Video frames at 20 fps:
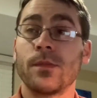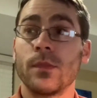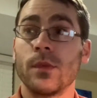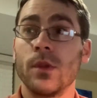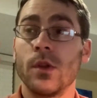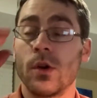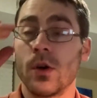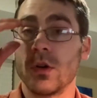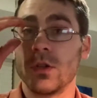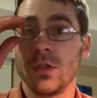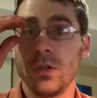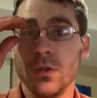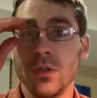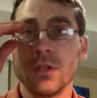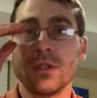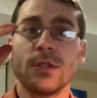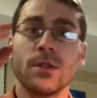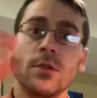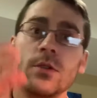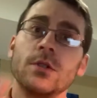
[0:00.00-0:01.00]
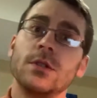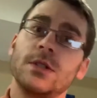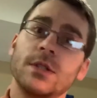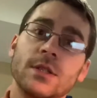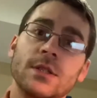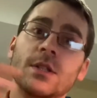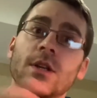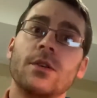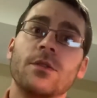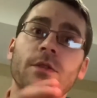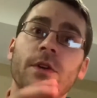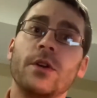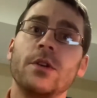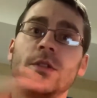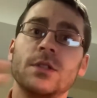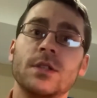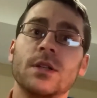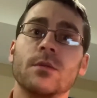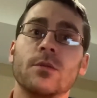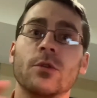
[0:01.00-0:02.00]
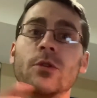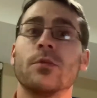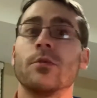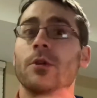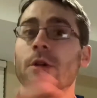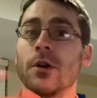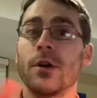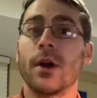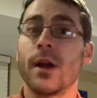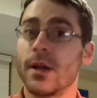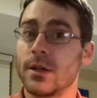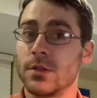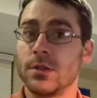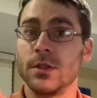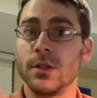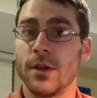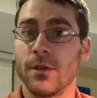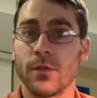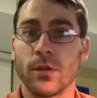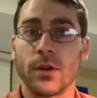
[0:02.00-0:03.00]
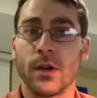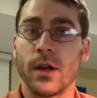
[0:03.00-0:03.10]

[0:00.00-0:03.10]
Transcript: There are two distilleries that sound very similar, but are actually different,